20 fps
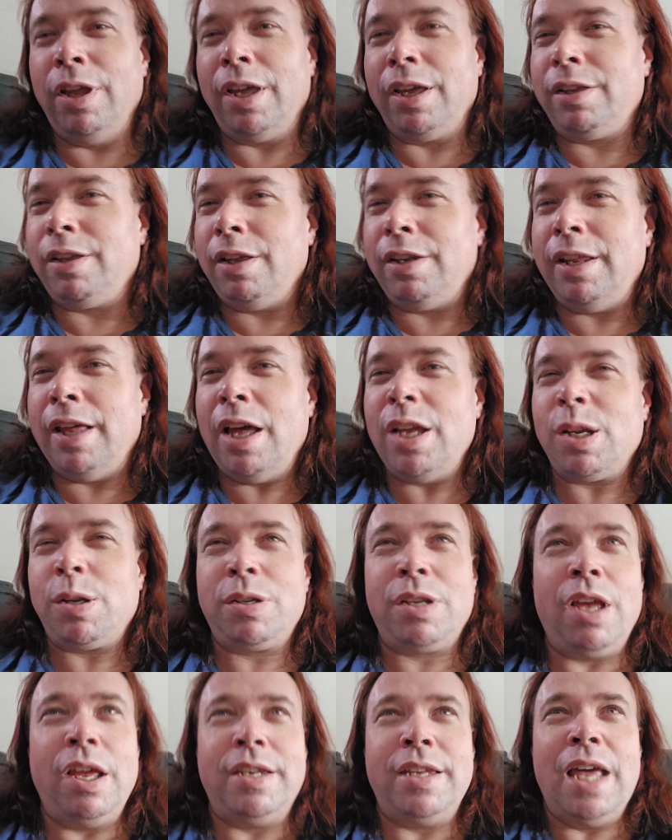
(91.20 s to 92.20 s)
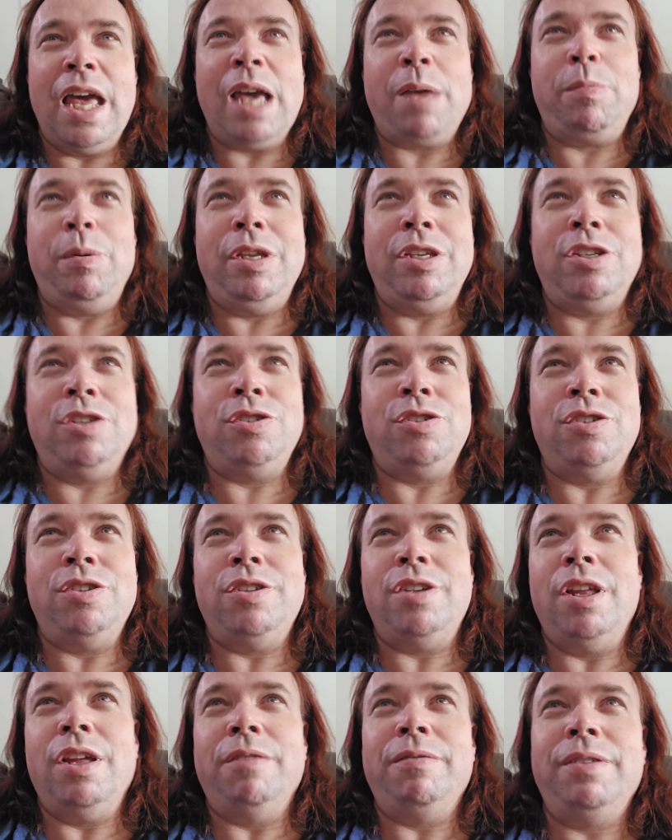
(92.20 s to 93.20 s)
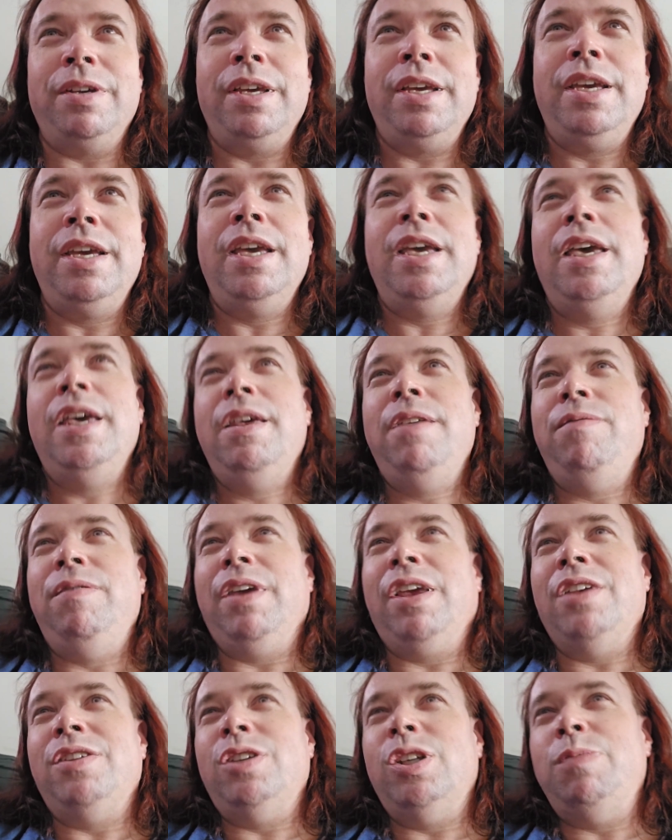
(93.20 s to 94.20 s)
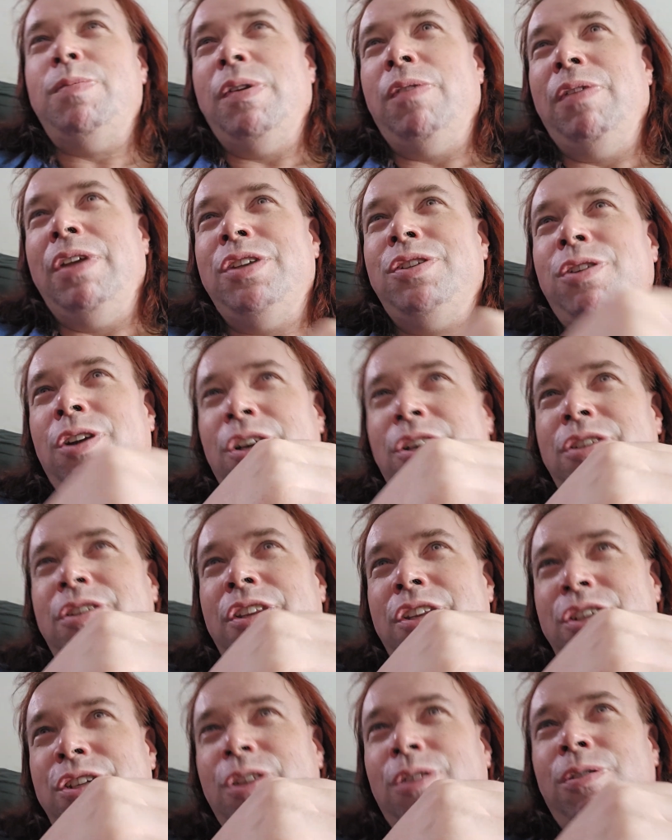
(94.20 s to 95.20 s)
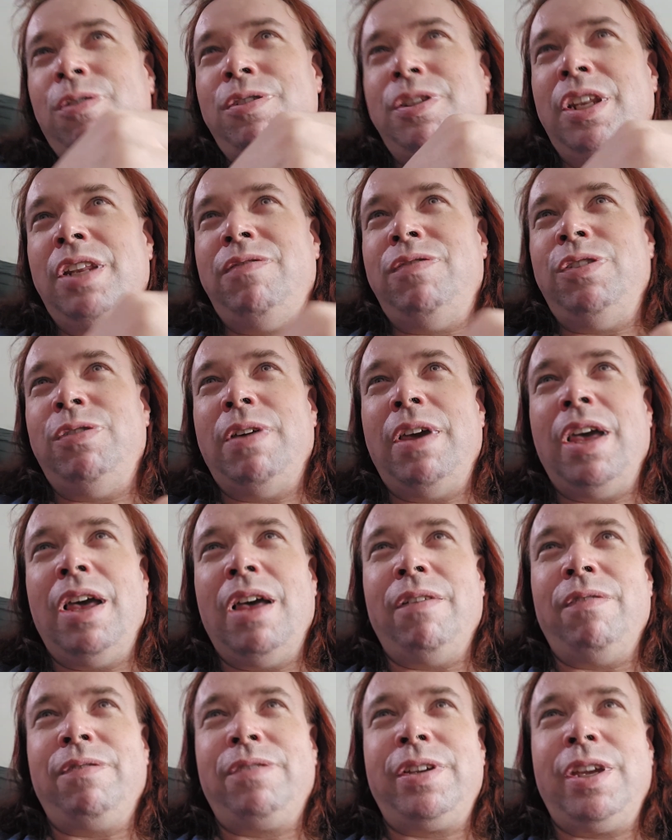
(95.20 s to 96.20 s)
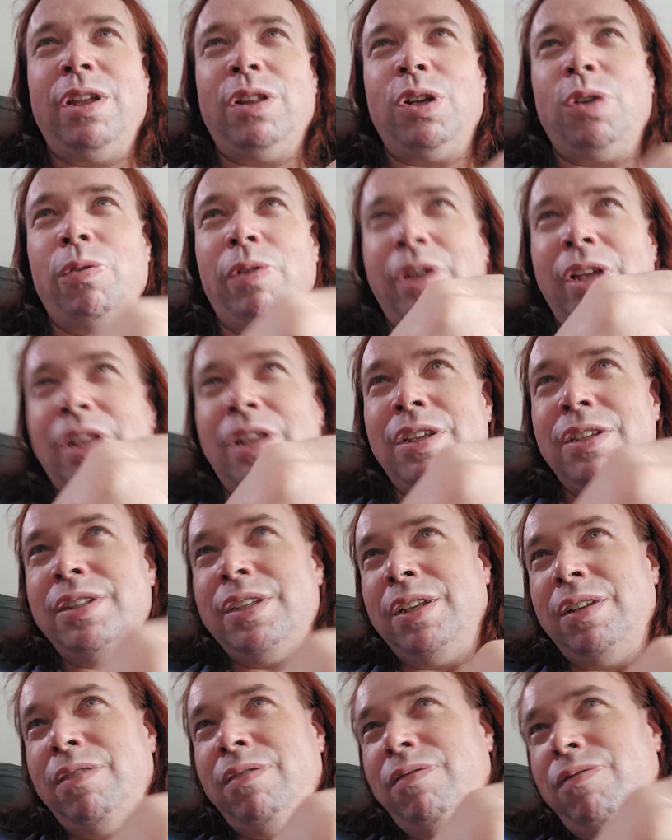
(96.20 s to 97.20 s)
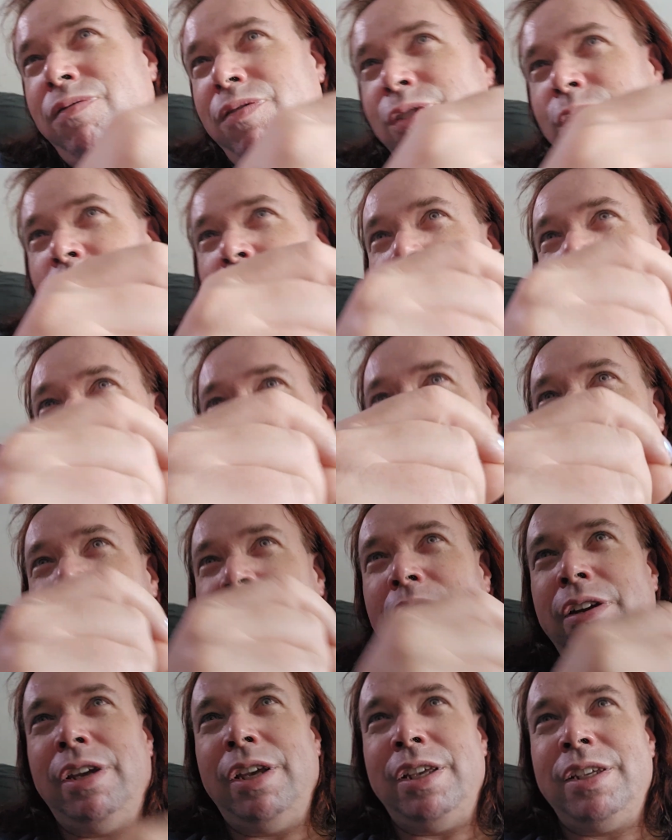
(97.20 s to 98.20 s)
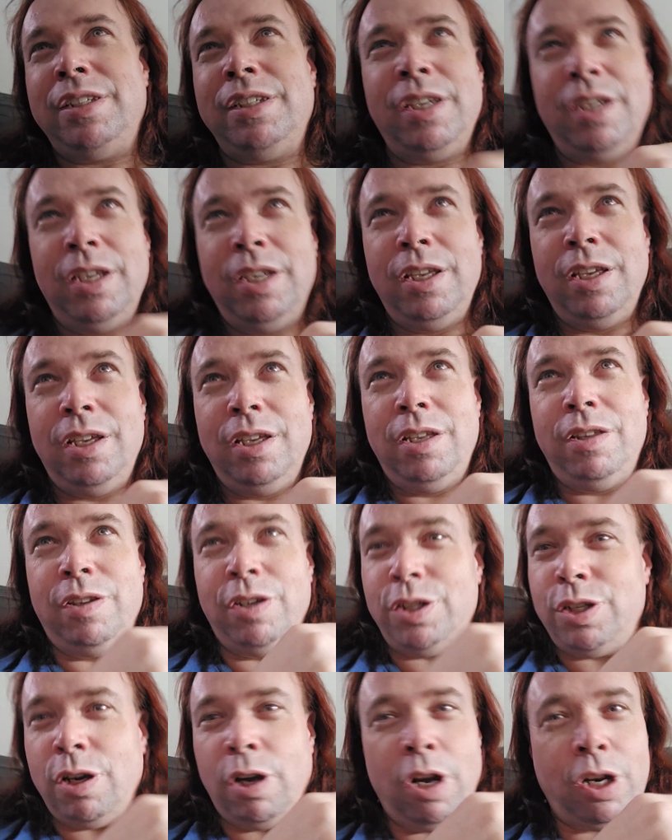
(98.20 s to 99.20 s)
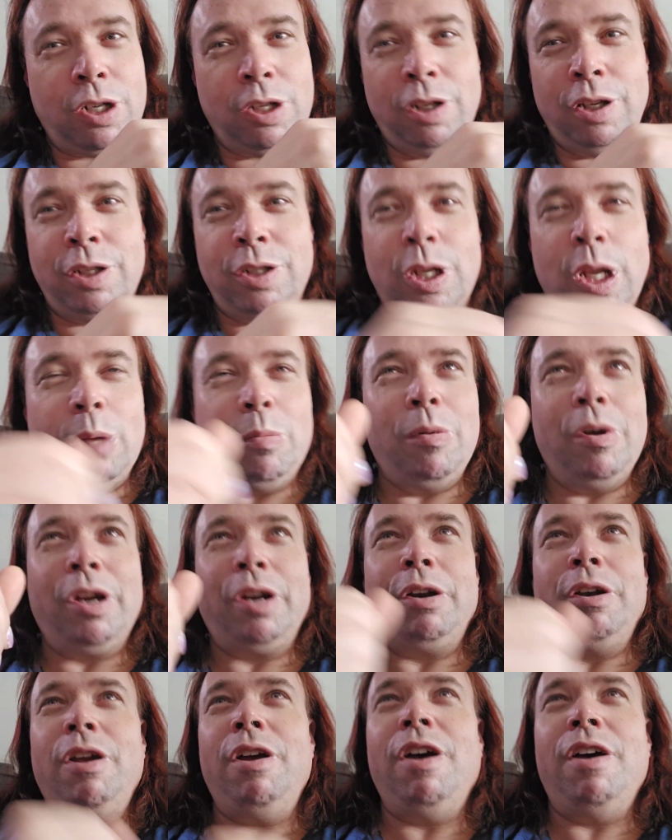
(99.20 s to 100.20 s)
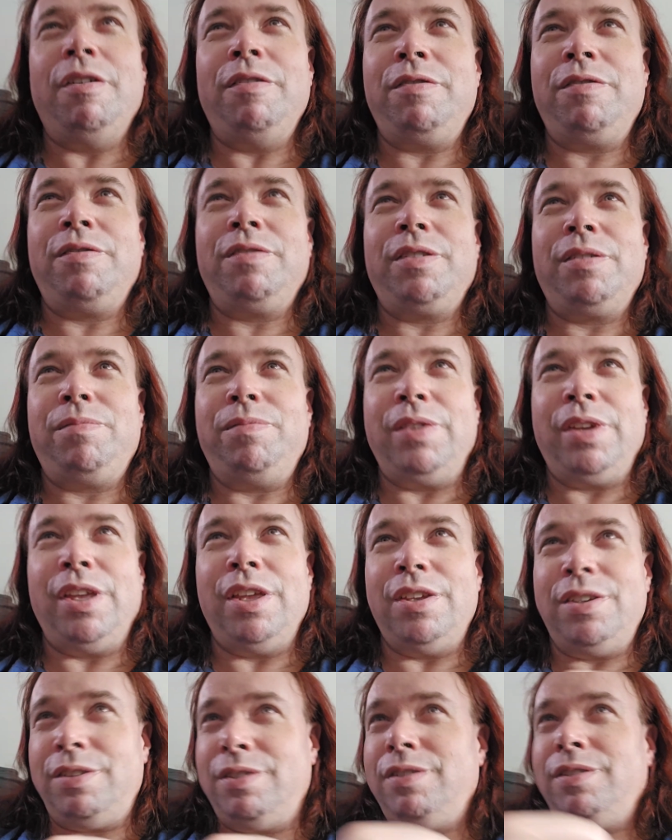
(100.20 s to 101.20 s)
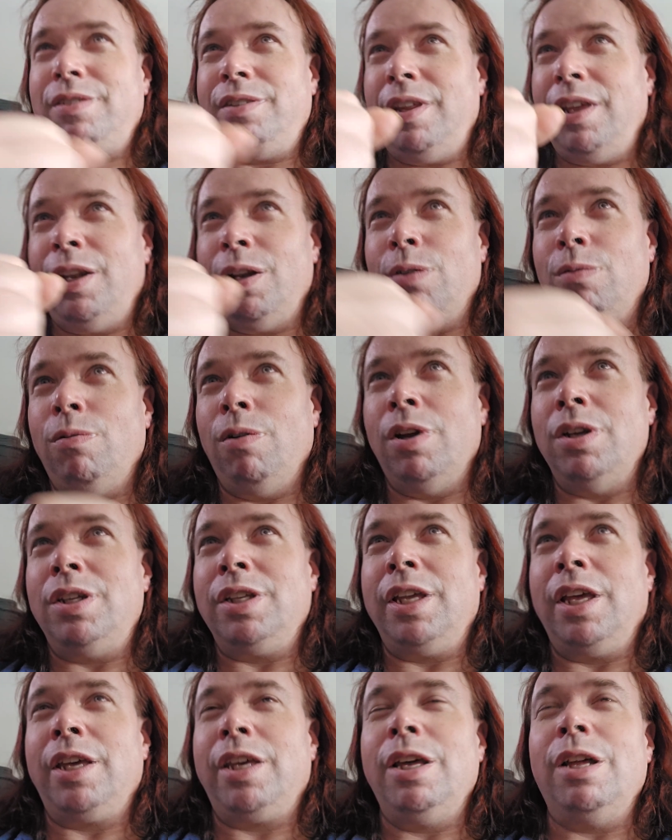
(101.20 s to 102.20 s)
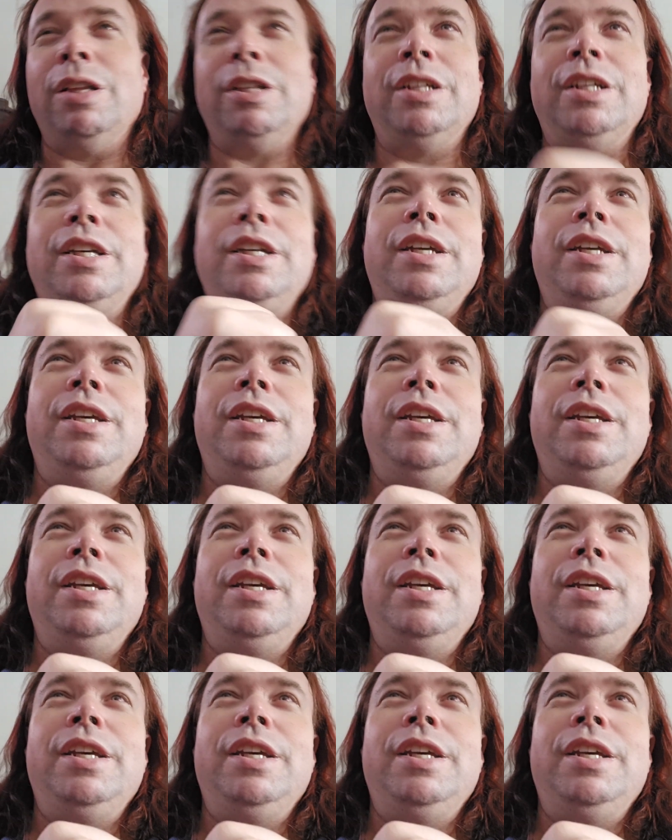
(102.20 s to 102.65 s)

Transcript: like attack attack beaches and stuff, because there's been research that shows that if you have killer whales in certain beach areas, the sharks will just all bugger off because they don't want to get killed.